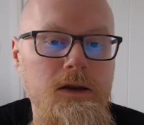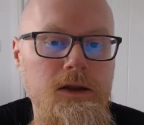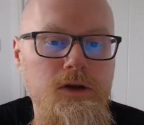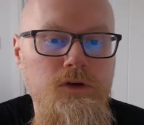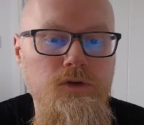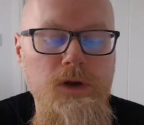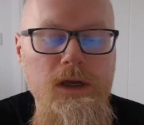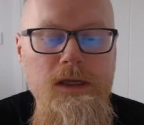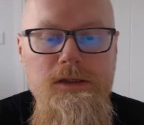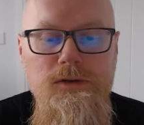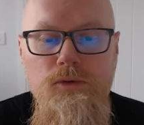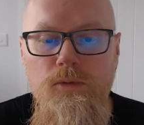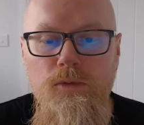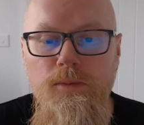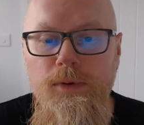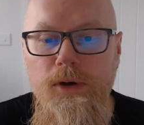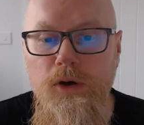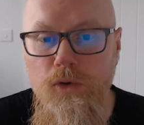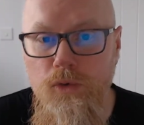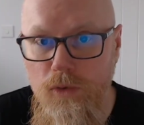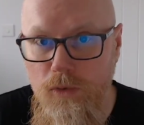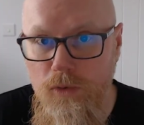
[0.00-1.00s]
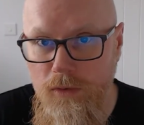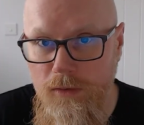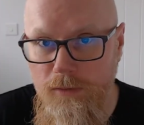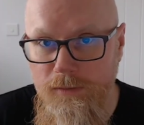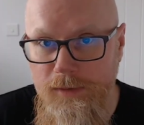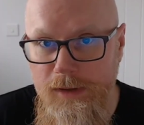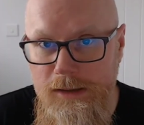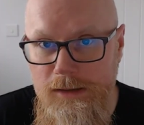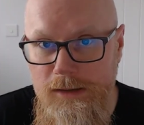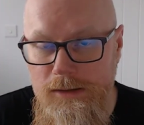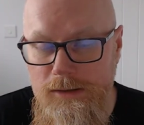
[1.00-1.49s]
creator will build all of
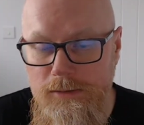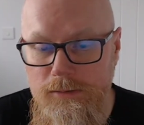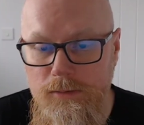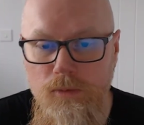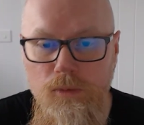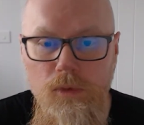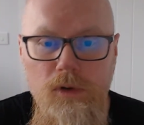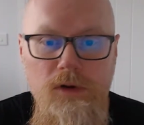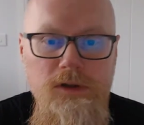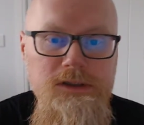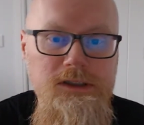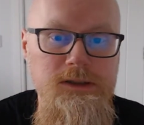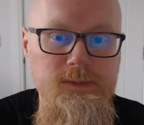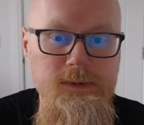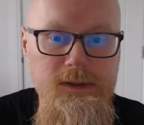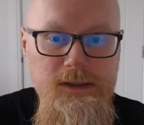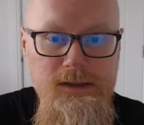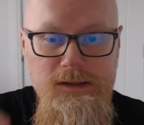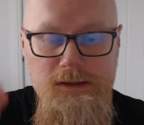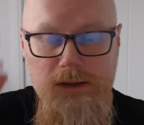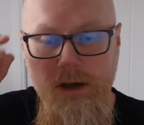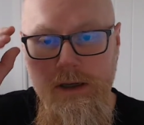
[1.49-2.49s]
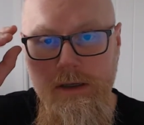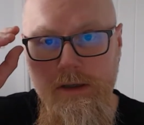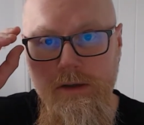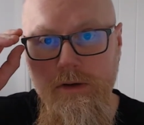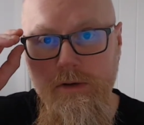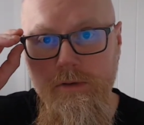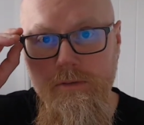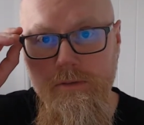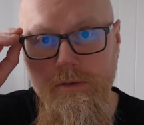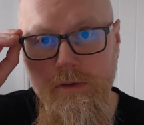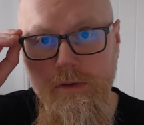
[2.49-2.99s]
this. Once it's been signed
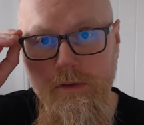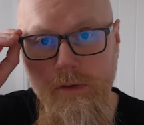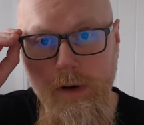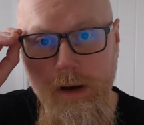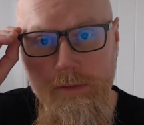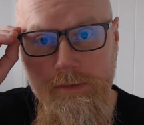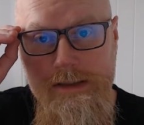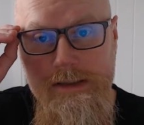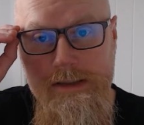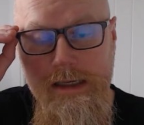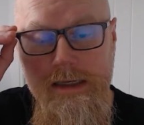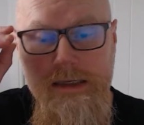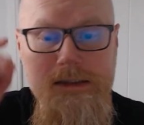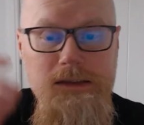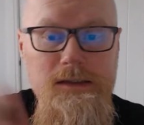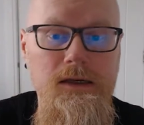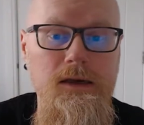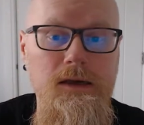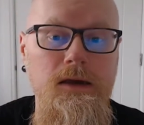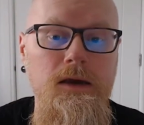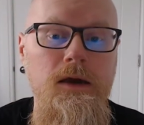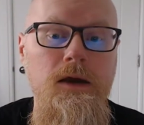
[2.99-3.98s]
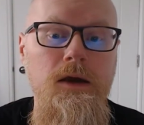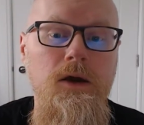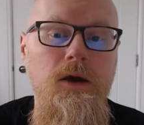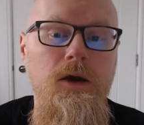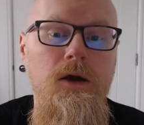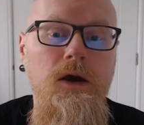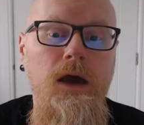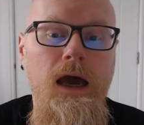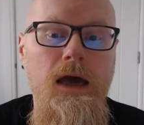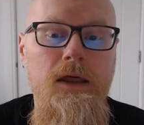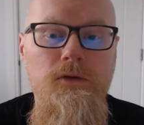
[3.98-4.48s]
off, the graphics editor
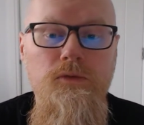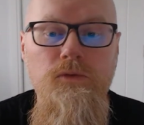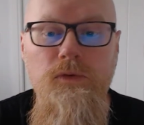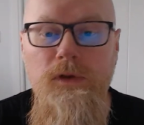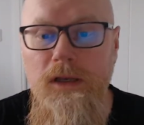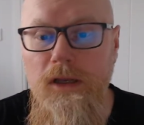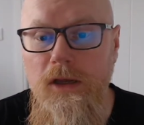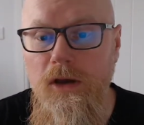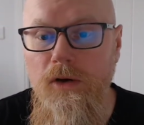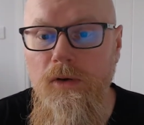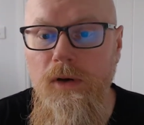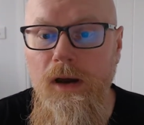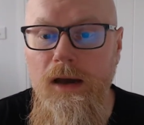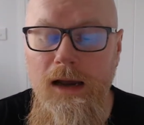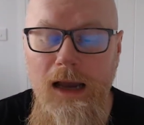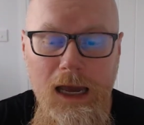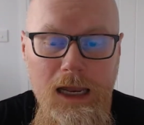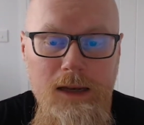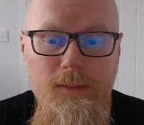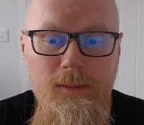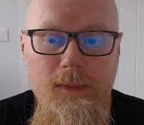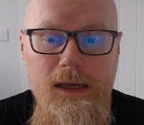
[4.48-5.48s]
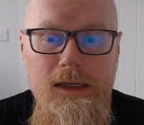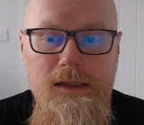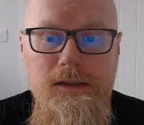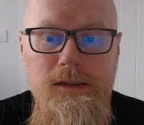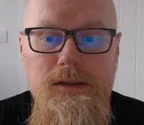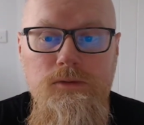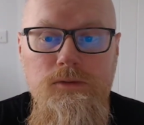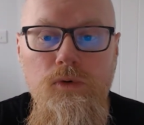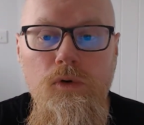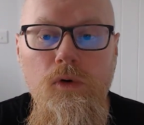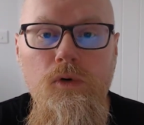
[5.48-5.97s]
and the video and
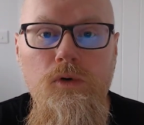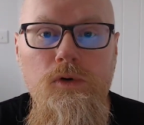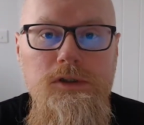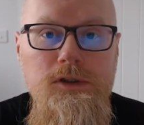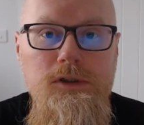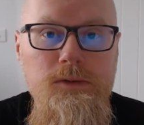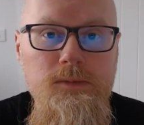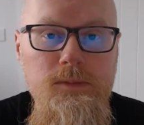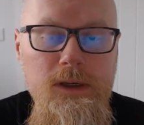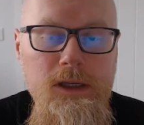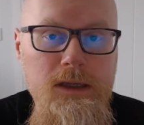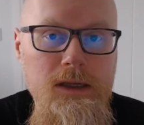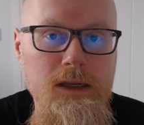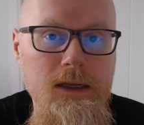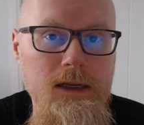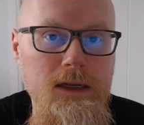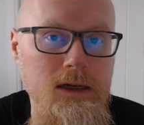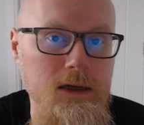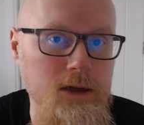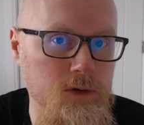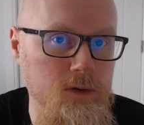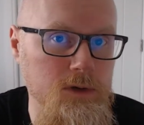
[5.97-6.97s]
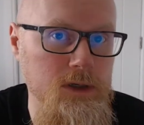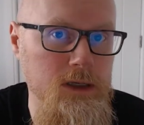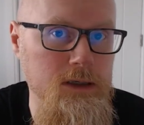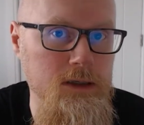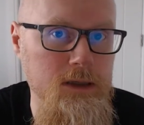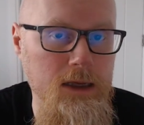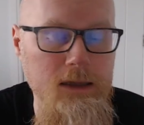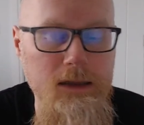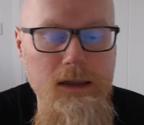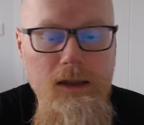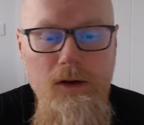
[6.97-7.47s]
animators will also be included,
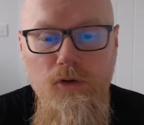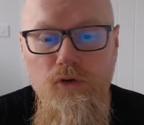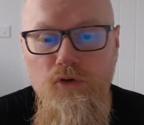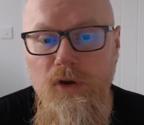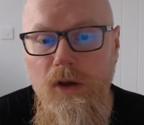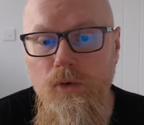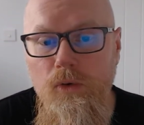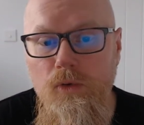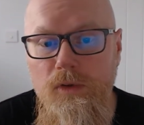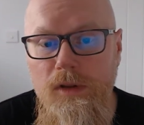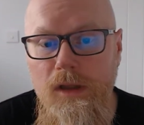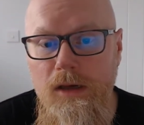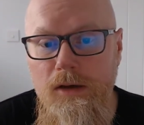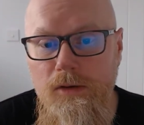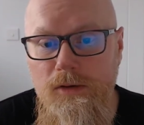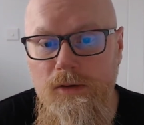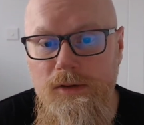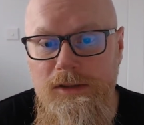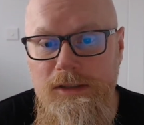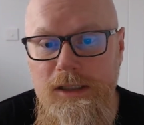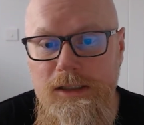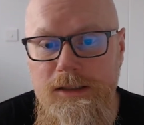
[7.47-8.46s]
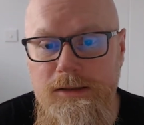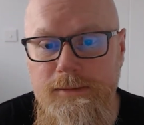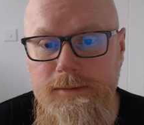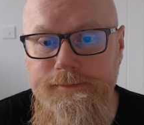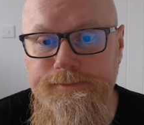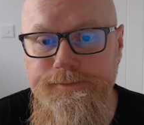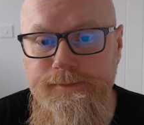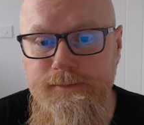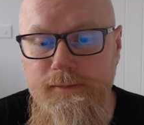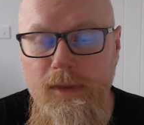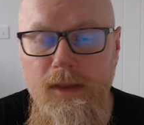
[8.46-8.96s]
and they'll create all their content.
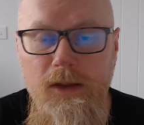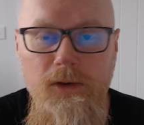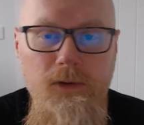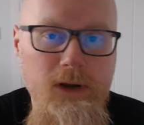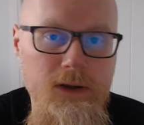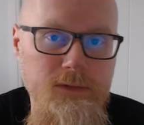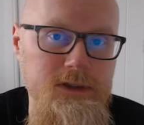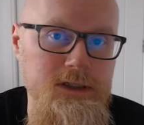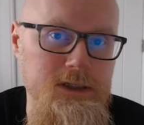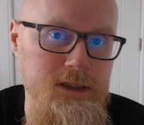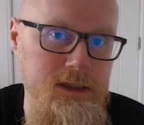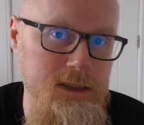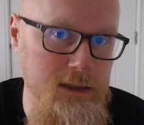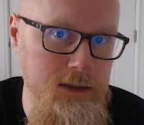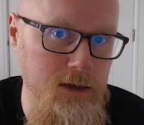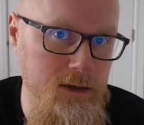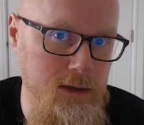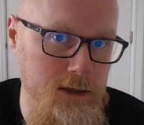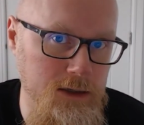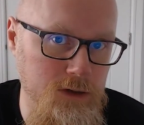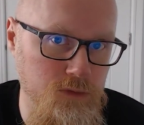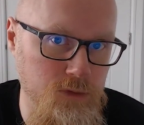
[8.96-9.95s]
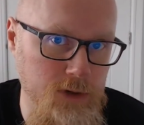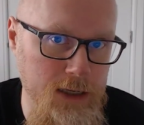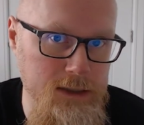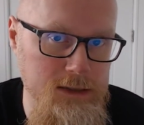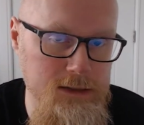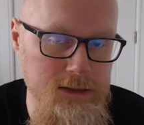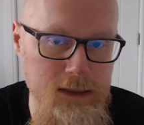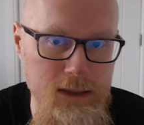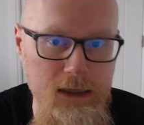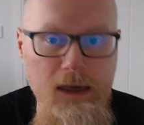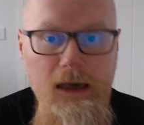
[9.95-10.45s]
They'll give it to the e-learning
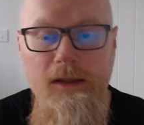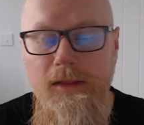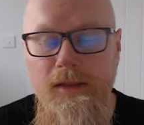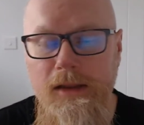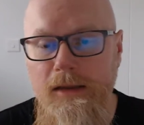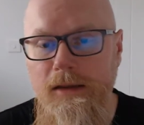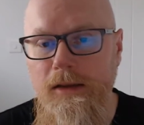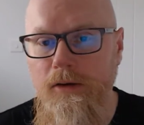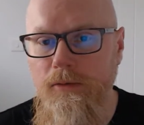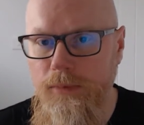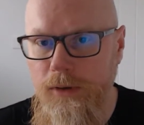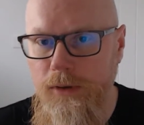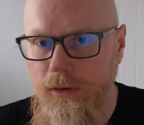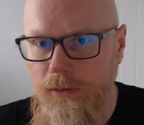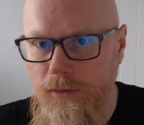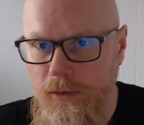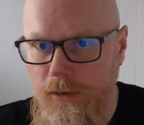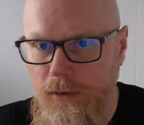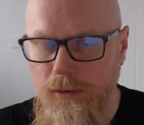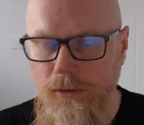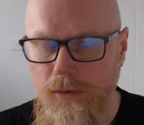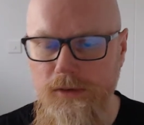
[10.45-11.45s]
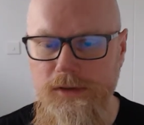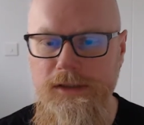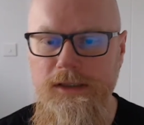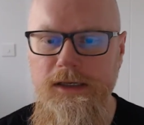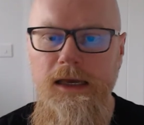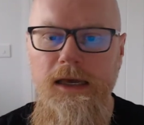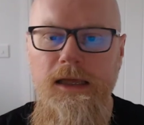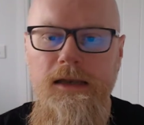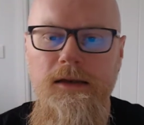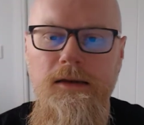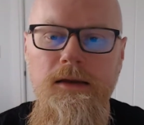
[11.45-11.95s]
creator, and then they'll build the course
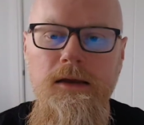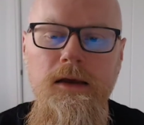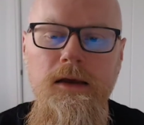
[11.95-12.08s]
again,